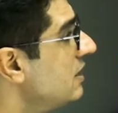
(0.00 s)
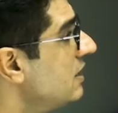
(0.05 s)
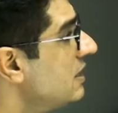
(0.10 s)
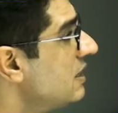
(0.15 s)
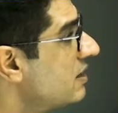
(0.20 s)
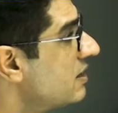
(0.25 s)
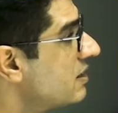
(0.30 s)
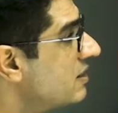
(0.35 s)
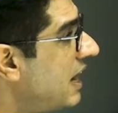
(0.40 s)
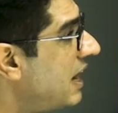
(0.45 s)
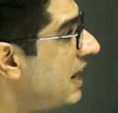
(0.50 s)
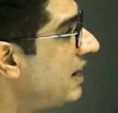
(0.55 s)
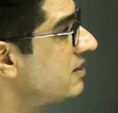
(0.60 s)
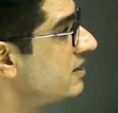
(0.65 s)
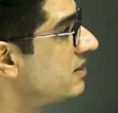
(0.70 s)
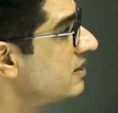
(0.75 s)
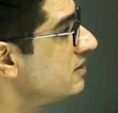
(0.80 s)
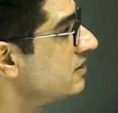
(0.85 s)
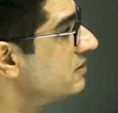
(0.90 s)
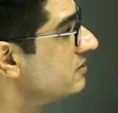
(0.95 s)

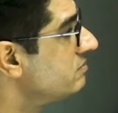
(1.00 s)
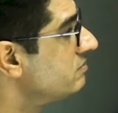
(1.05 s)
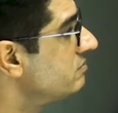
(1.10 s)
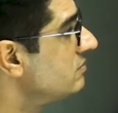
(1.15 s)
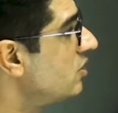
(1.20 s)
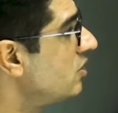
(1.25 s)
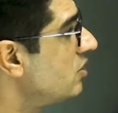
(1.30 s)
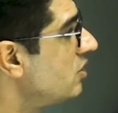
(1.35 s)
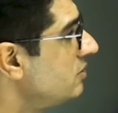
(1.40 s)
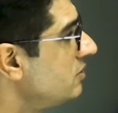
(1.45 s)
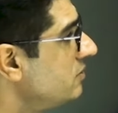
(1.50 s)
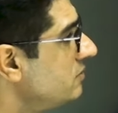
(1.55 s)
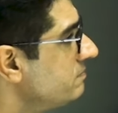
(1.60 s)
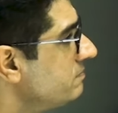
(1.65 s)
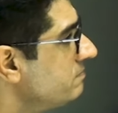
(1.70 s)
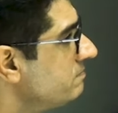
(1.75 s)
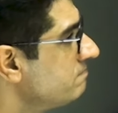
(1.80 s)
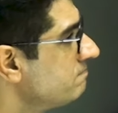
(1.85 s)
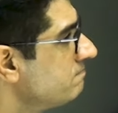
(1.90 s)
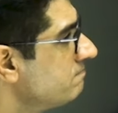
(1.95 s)
that, you know,
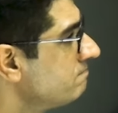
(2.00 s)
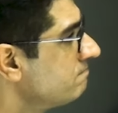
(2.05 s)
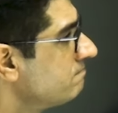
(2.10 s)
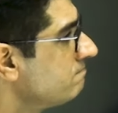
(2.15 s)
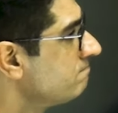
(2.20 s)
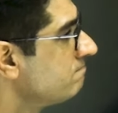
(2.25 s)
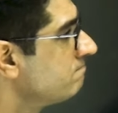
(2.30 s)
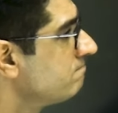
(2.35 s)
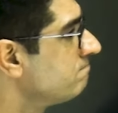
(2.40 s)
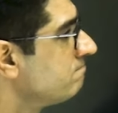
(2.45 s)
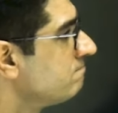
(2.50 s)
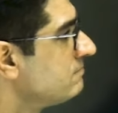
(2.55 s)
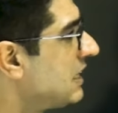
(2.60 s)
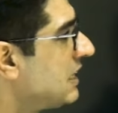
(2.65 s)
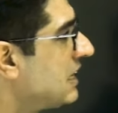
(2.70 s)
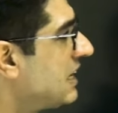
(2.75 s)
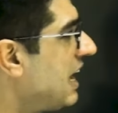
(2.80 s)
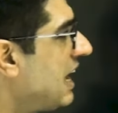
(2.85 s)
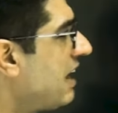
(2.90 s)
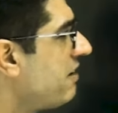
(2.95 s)

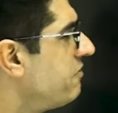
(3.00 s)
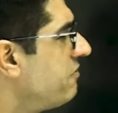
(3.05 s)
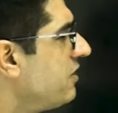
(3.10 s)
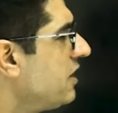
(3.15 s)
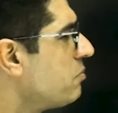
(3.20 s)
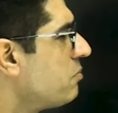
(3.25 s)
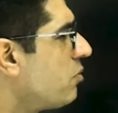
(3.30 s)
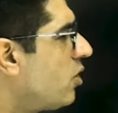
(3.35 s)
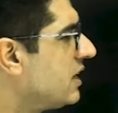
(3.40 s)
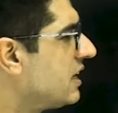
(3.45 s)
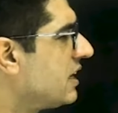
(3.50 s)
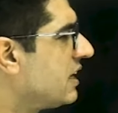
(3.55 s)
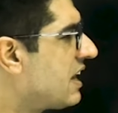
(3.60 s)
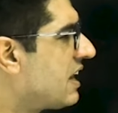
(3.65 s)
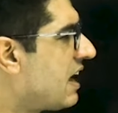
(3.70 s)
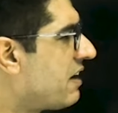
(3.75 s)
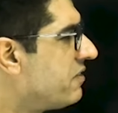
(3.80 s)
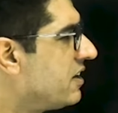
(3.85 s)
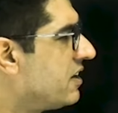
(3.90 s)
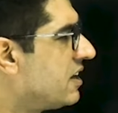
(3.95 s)
every morning in
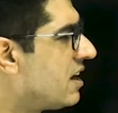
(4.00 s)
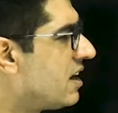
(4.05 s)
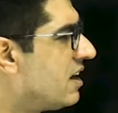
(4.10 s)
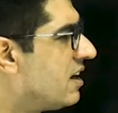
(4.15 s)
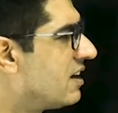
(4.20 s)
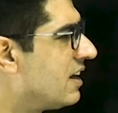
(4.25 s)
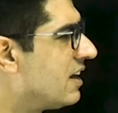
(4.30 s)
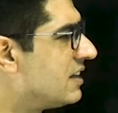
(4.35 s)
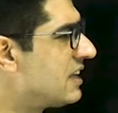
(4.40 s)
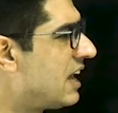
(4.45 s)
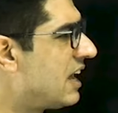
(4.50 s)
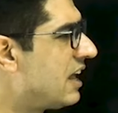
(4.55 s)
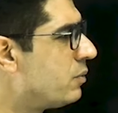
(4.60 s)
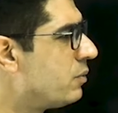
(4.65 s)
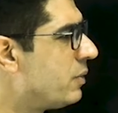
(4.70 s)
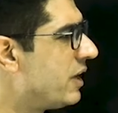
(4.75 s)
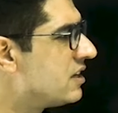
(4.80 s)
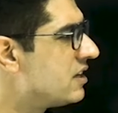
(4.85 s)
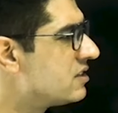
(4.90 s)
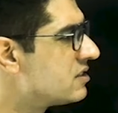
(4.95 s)
Africa, a gazelle
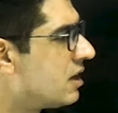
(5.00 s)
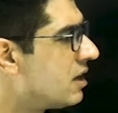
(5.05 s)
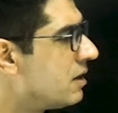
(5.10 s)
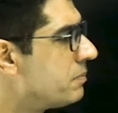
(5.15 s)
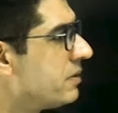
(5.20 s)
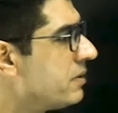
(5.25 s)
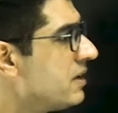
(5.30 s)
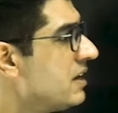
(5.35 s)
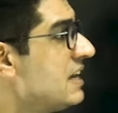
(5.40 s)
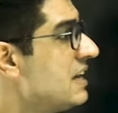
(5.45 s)
wakes up,